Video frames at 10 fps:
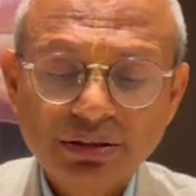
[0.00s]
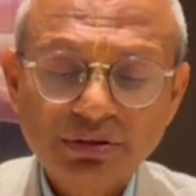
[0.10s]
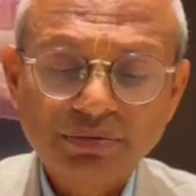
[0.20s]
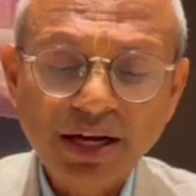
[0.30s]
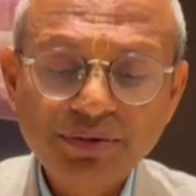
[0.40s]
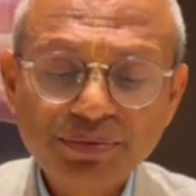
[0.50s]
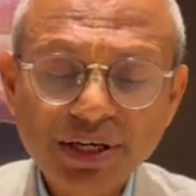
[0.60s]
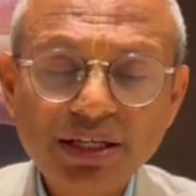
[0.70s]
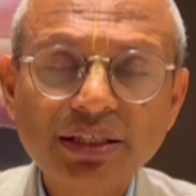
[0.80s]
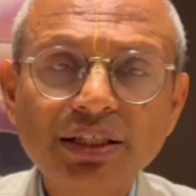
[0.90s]

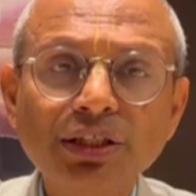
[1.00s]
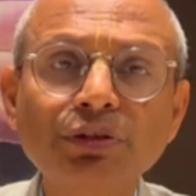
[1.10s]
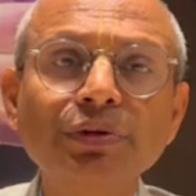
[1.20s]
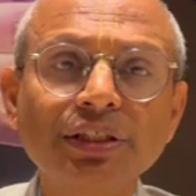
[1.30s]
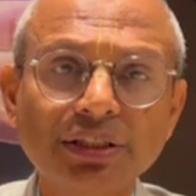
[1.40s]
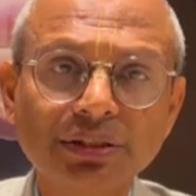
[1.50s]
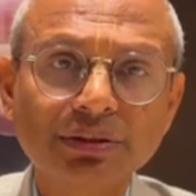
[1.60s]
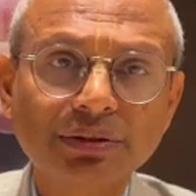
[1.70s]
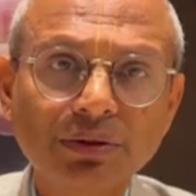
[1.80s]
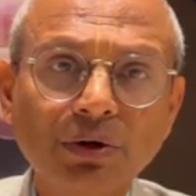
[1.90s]
vibrant incubator
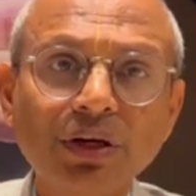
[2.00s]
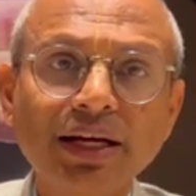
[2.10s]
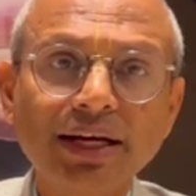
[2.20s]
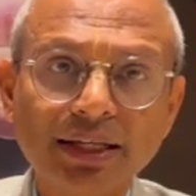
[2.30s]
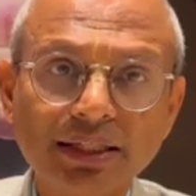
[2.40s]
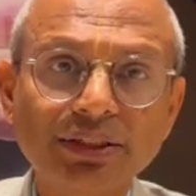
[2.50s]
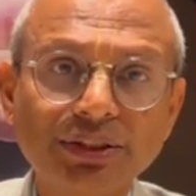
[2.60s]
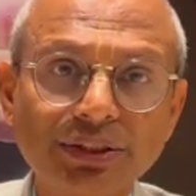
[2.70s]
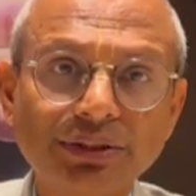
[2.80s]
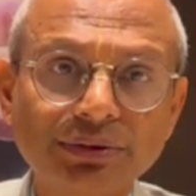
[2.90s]
called Catalyst.